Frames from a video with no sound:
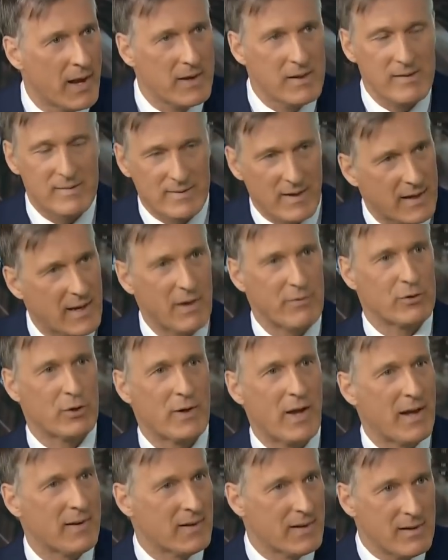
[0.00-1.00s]
And he said after
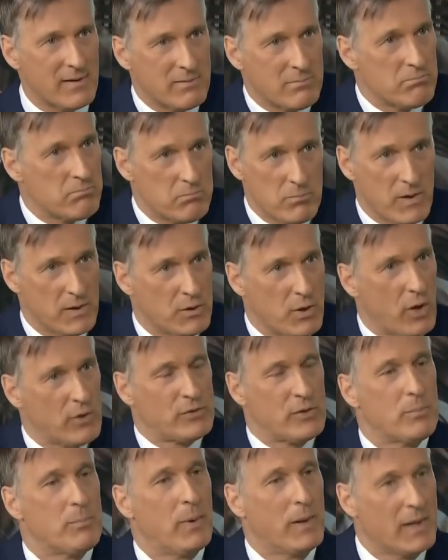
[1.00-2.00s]
that, he
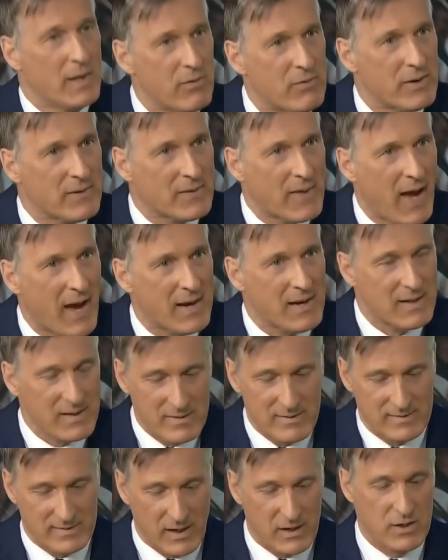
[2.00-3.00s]
doesn't believe in that. He
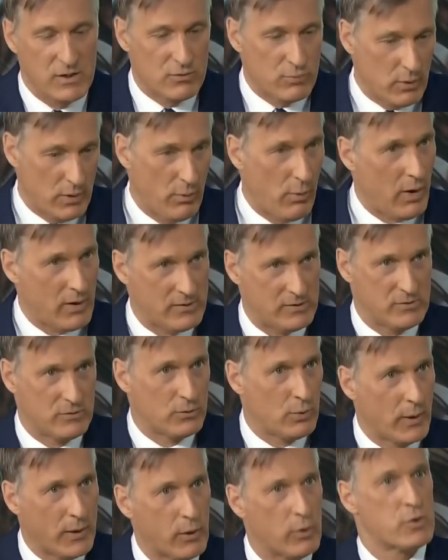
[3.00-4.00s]
said he was
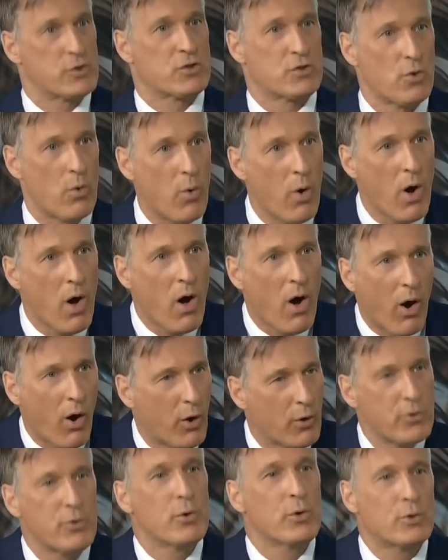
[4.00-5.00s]
doing a show
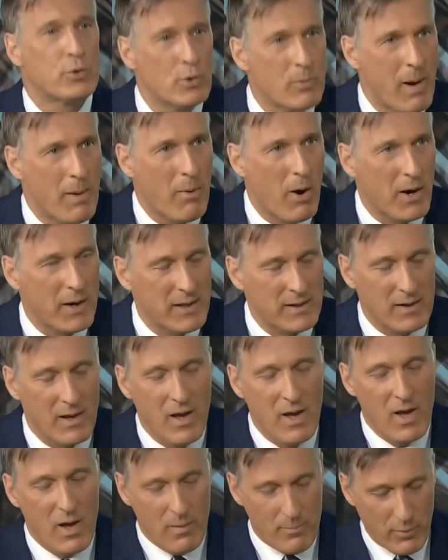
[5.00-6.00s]
on YouTube about it.
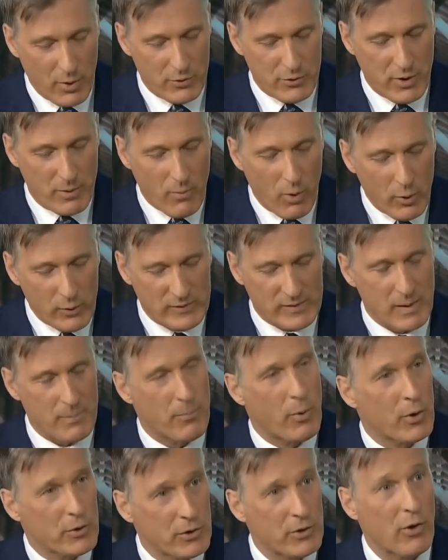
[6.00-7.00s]
But the most
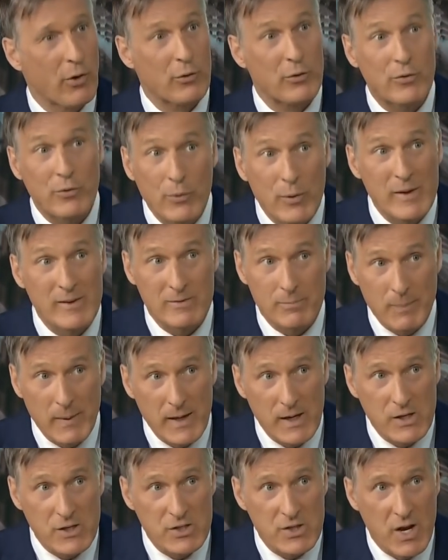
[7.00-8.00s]
important on free
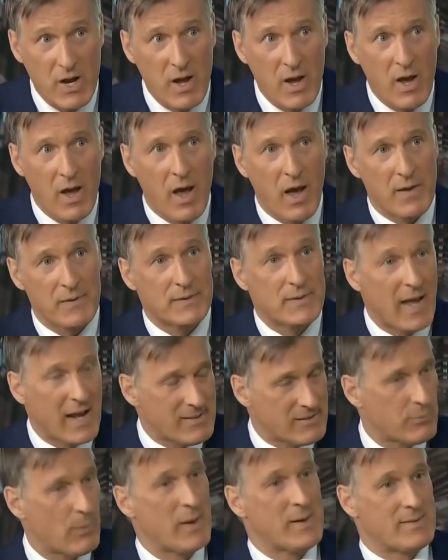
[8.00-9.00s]
speech,
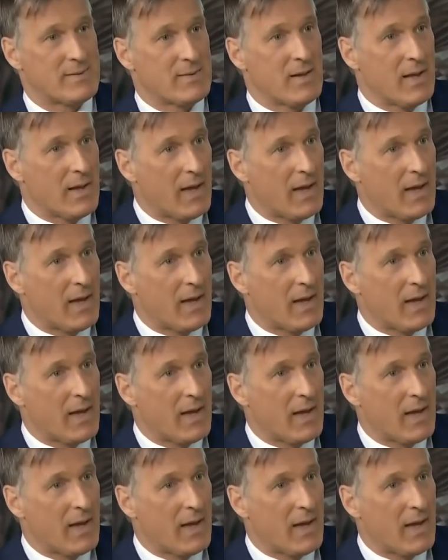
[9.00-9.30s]
that's what's